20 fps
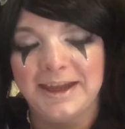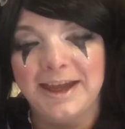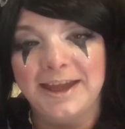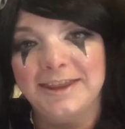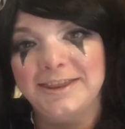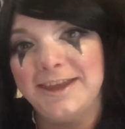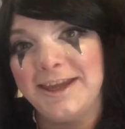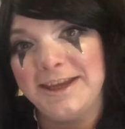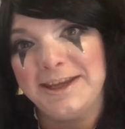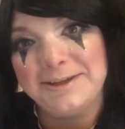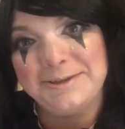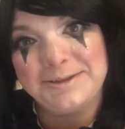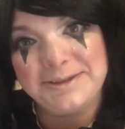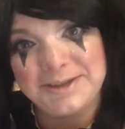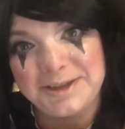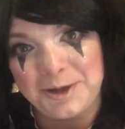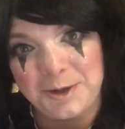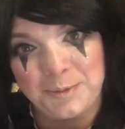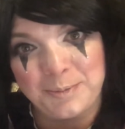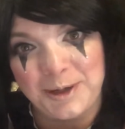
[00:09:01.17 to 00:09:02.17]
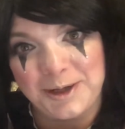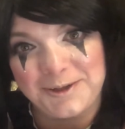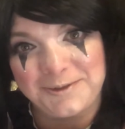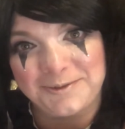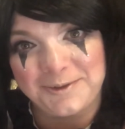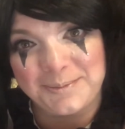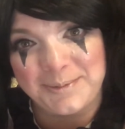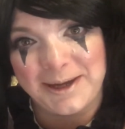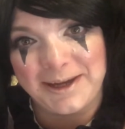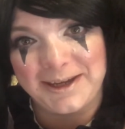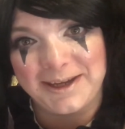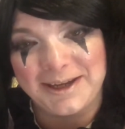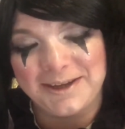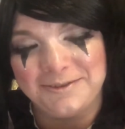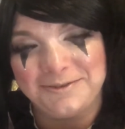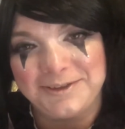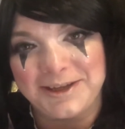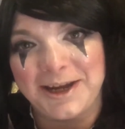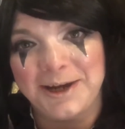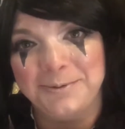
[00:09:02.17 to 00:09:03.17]
Thank you so much for my
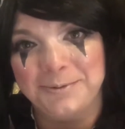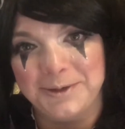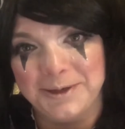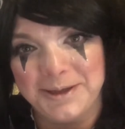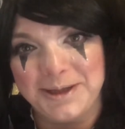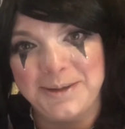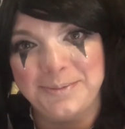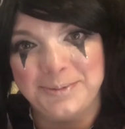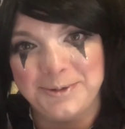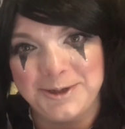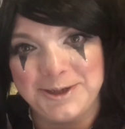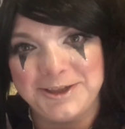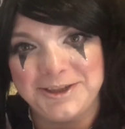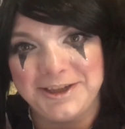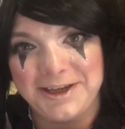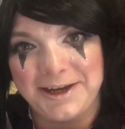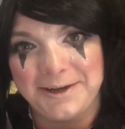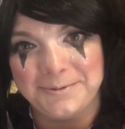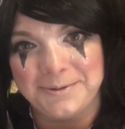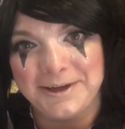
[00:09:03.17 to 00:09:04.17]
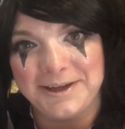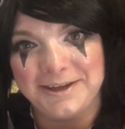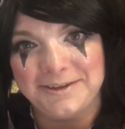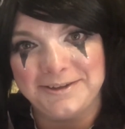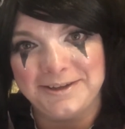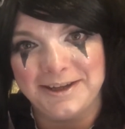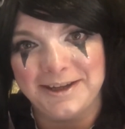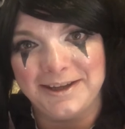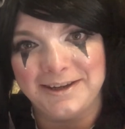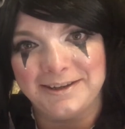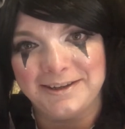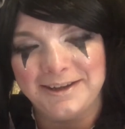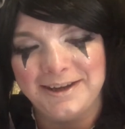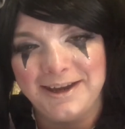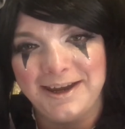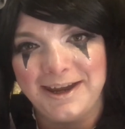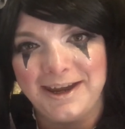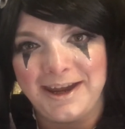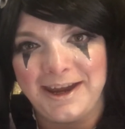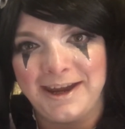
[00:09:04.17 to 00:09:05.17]
gift. I really appreciate what you did.
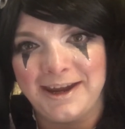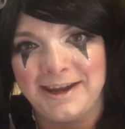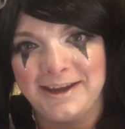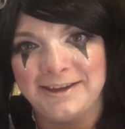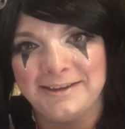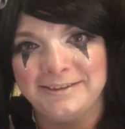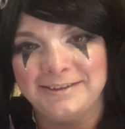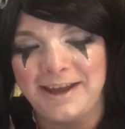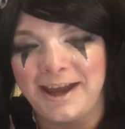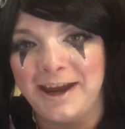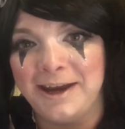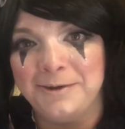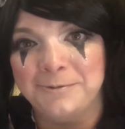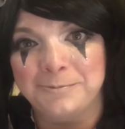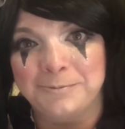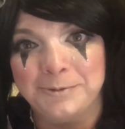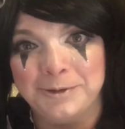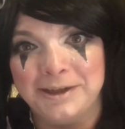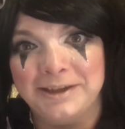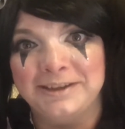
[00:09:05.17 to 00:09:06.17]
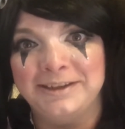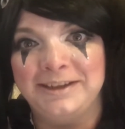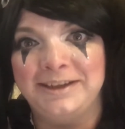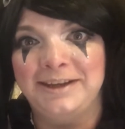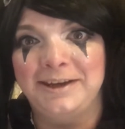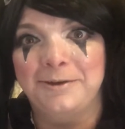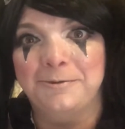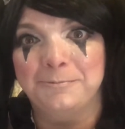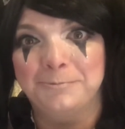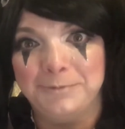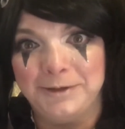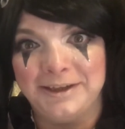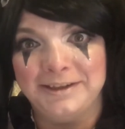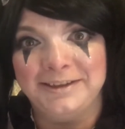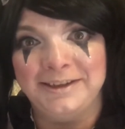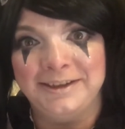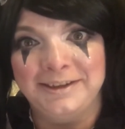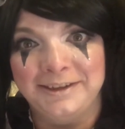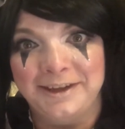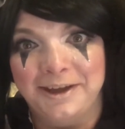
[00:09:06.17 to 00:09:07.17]
And I really,
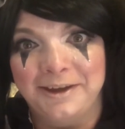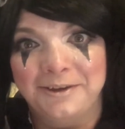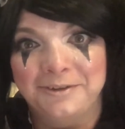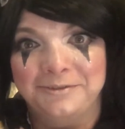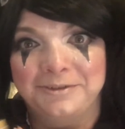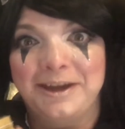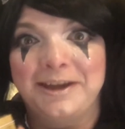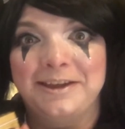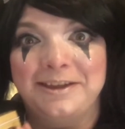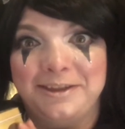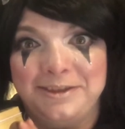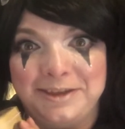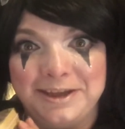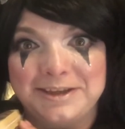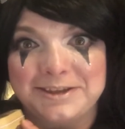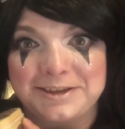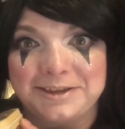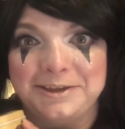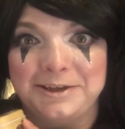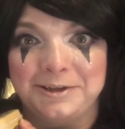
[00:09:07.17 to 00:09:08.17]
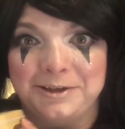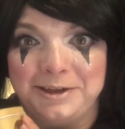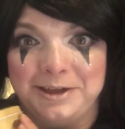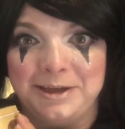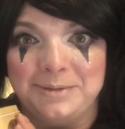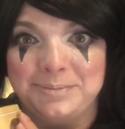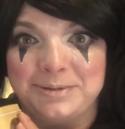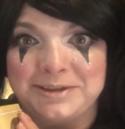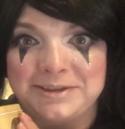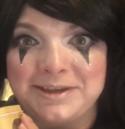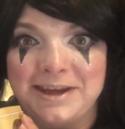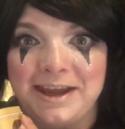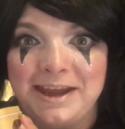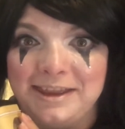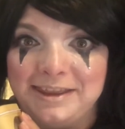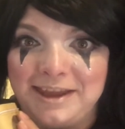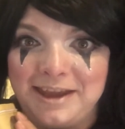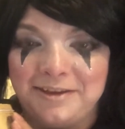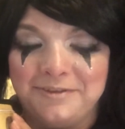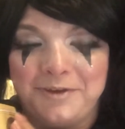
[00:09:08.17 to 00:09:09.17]
really love these little clips.
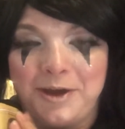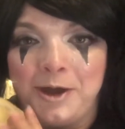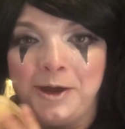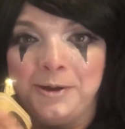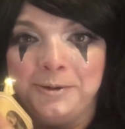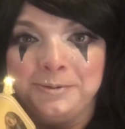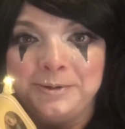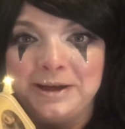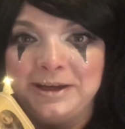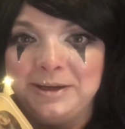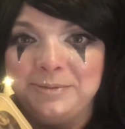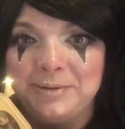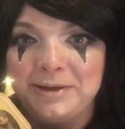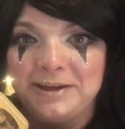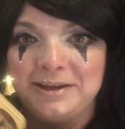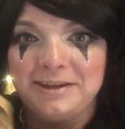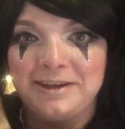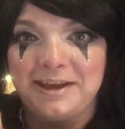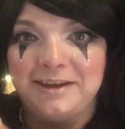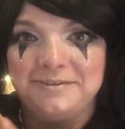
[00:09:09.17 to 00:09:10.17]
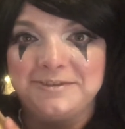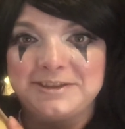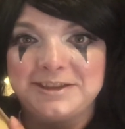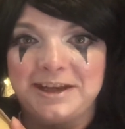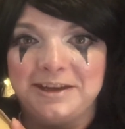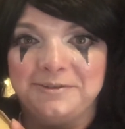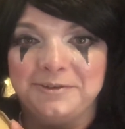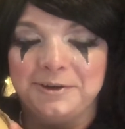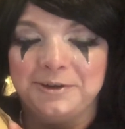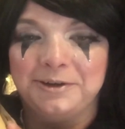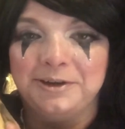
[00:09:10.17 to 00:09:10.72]
They have already been a lifesaver.